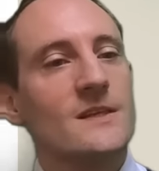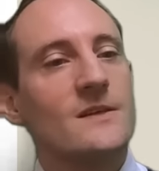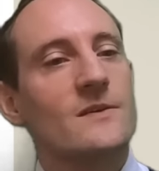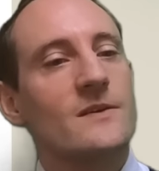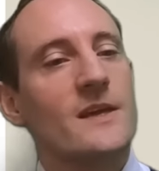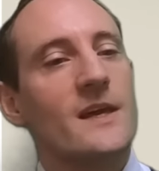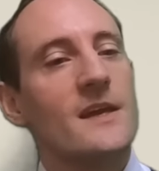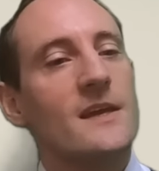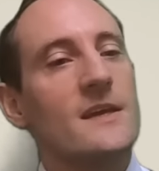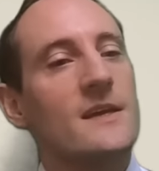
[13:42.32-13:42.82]

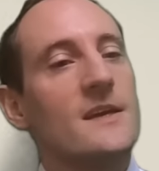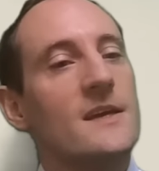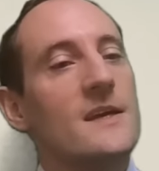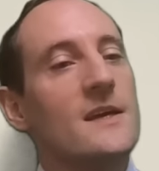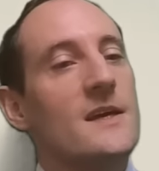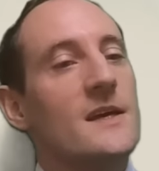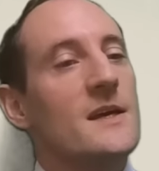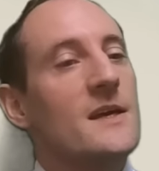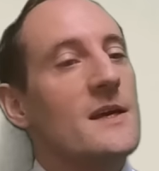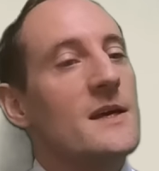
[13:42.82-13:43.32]
okay?
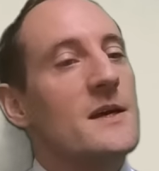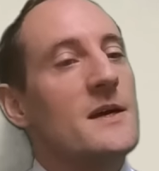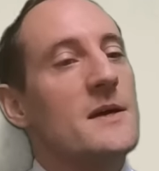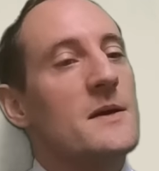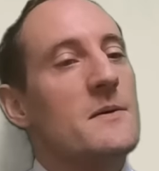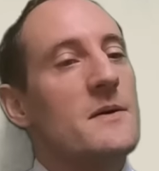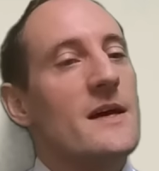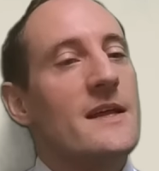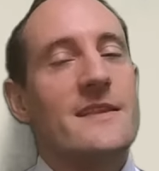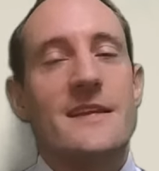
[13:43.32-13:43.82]

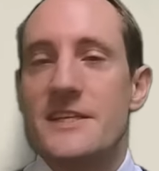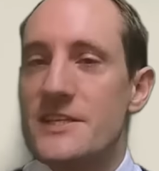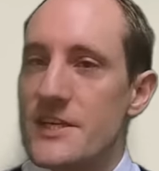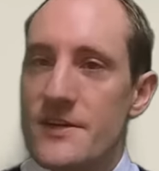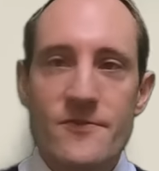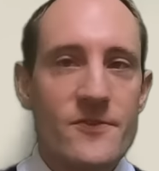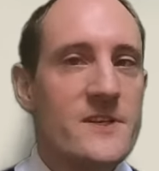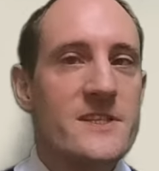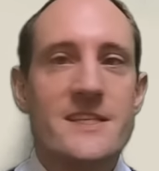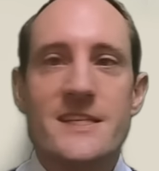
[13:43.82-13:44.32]
The
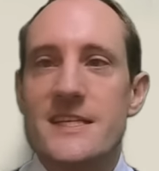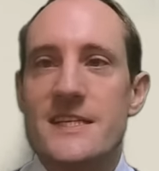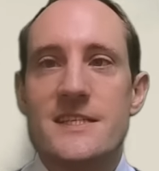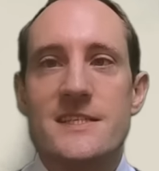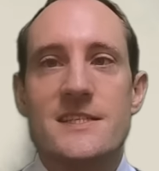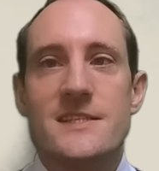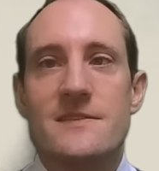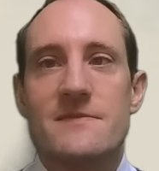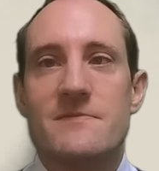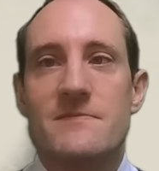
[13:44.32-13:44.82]

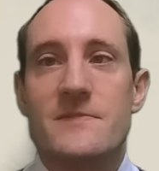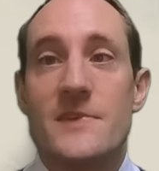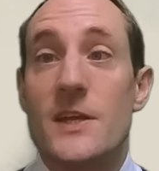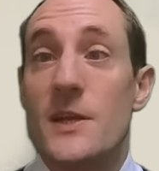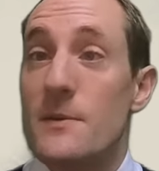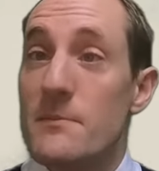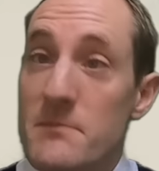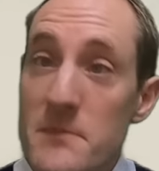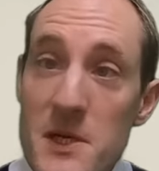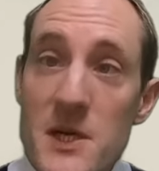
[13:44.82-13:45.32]
differences that
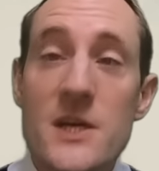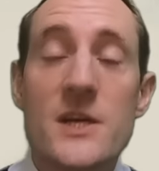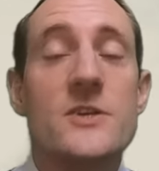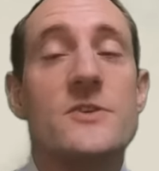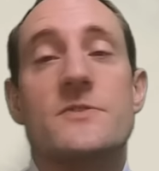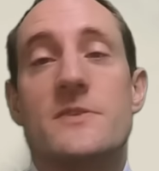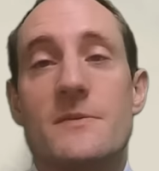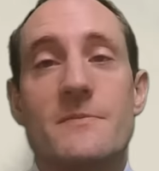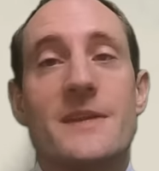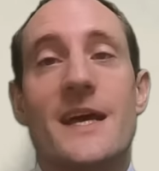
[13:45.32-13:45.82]

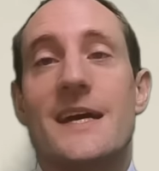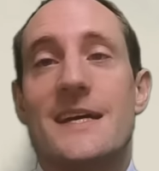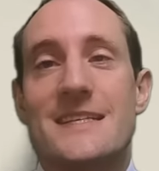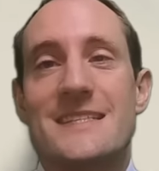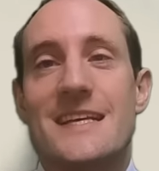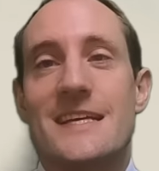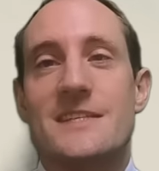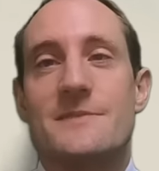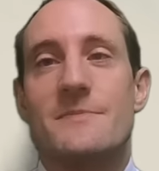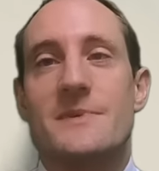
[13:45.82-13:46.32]
emerge from that
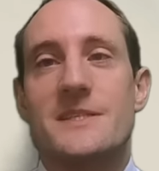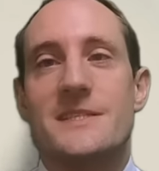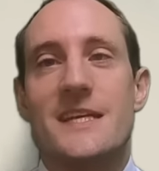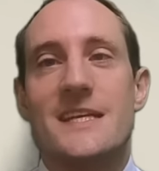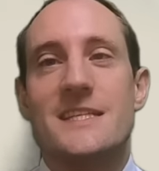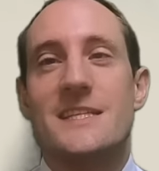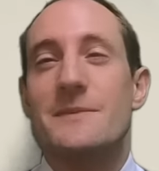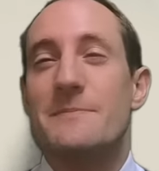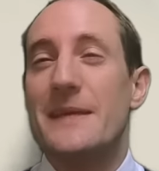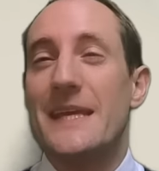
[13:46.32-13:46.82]
assessment
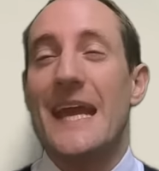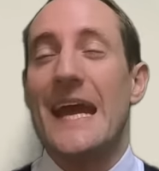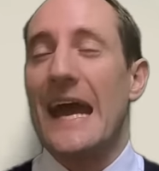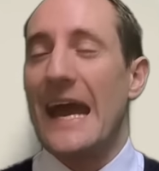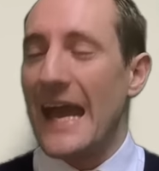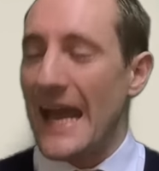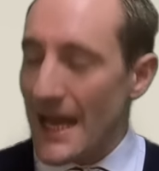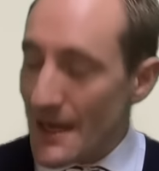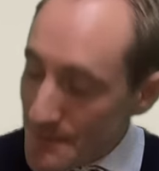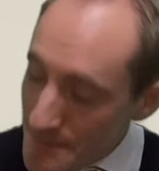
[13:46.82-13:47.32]
tend to be
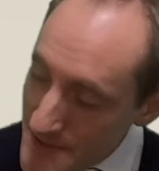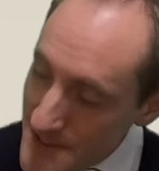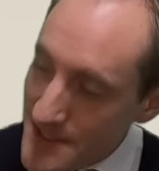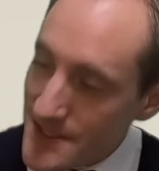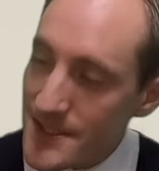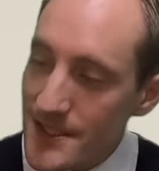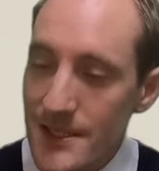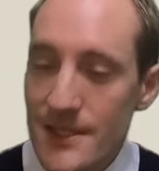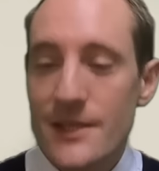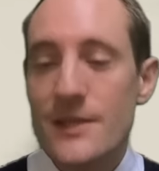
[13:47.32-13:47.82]

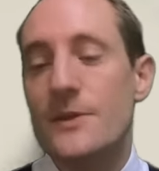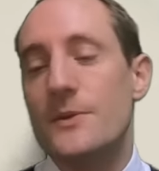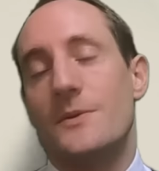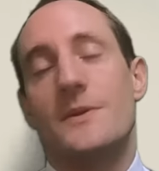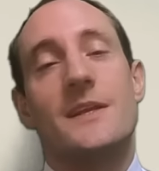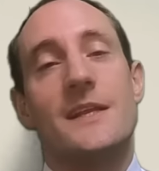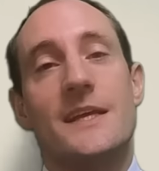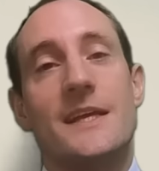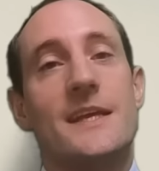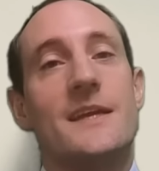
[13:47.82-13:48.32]

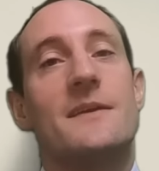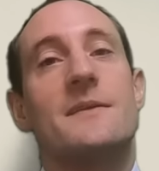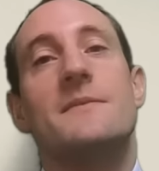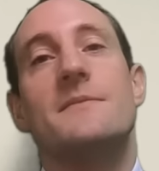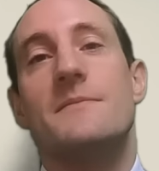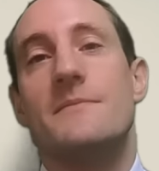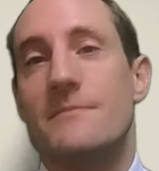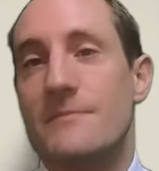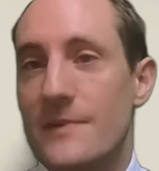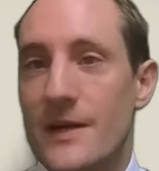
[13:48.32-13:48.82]
absolutely
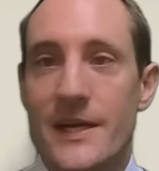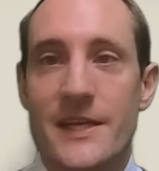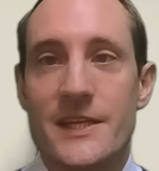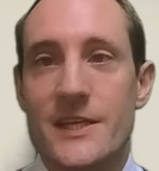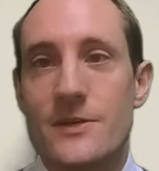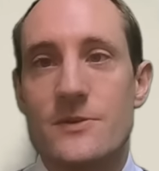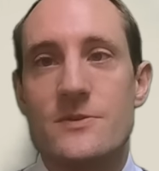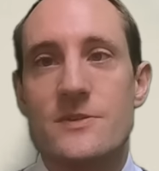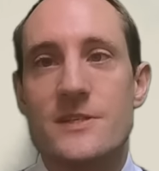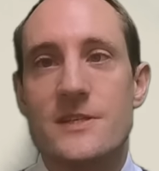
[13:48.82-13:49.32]

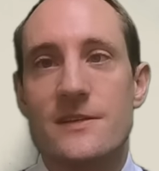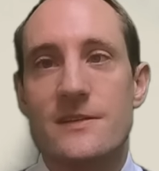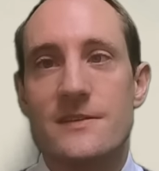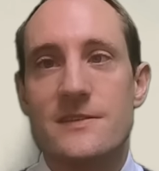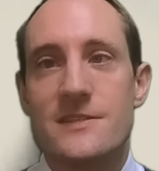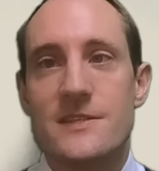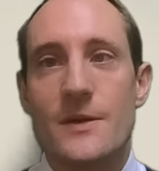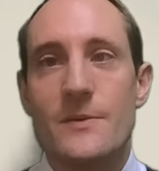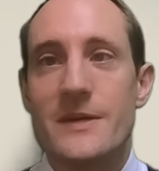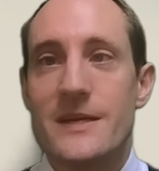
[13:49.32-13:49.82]
minute.
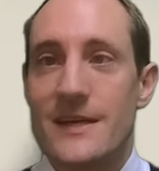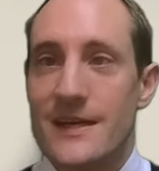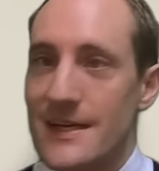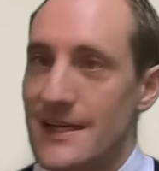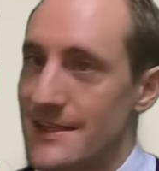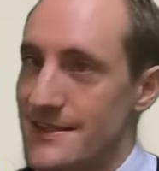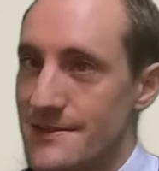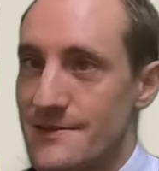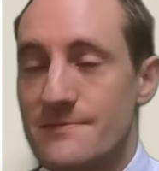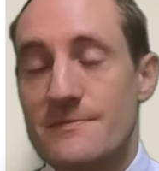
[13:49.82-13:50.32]
So it,
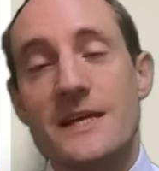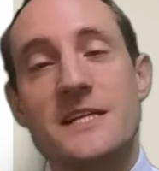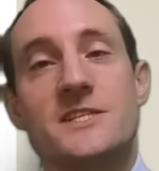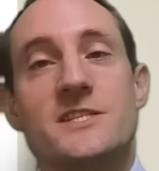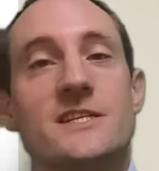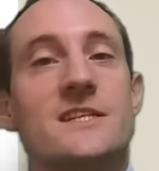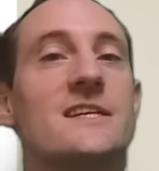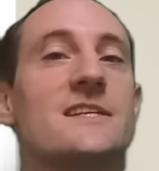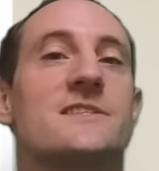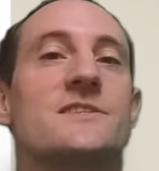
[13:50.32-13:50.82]
as
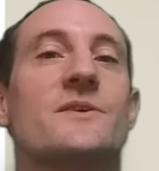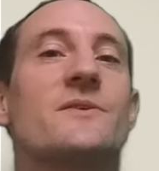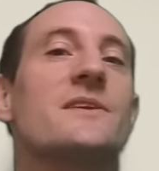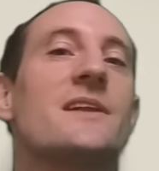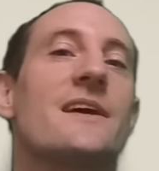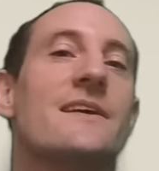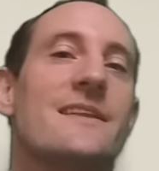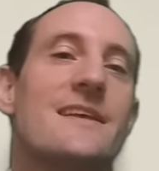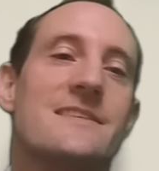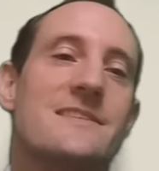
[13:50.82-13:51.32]
mentioned, it's not
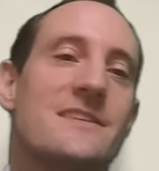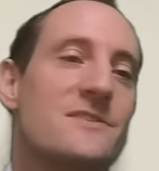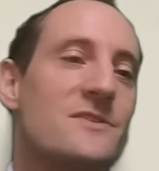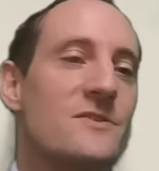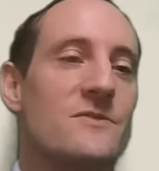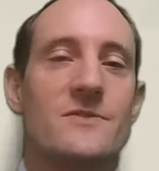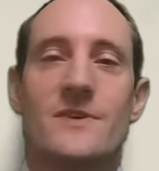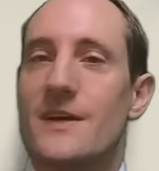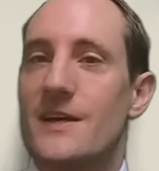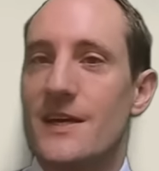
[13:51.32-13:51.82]
like there's a
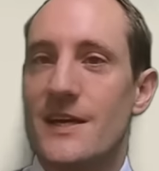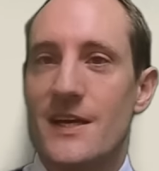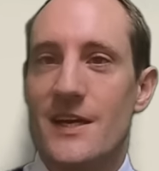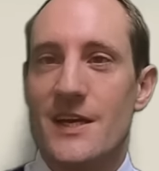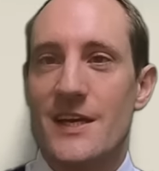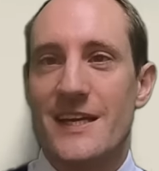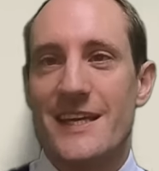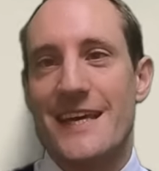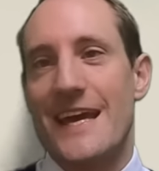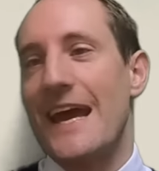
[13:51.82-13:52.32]
sort of a
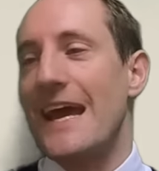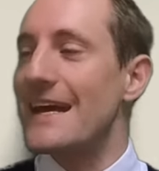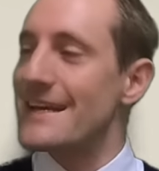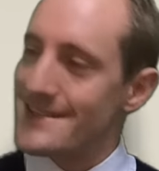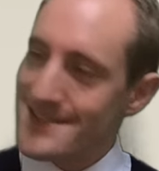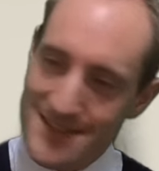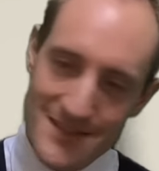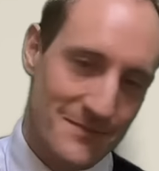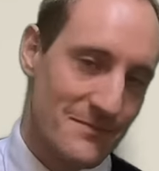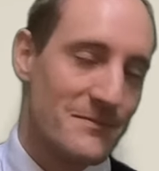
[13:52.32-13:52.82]

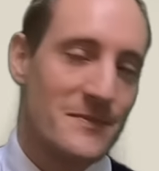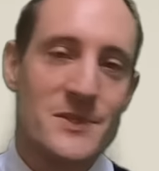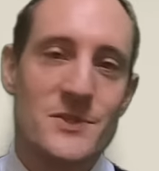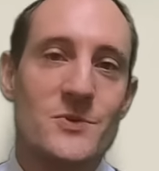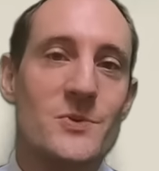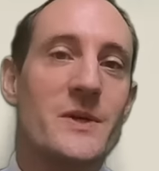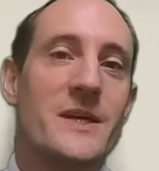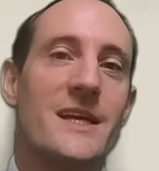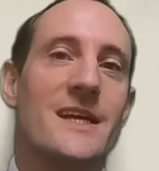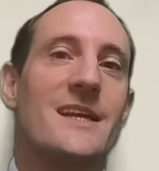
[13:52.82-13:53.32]
chasm
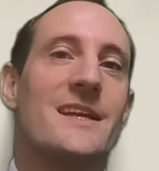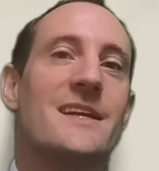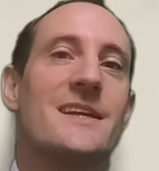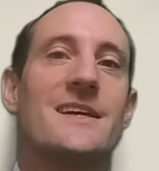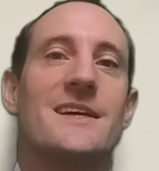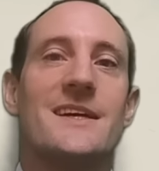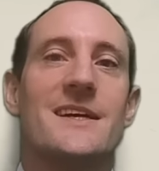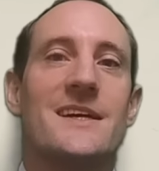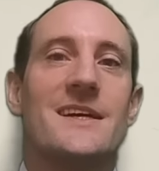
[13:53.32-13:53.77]
between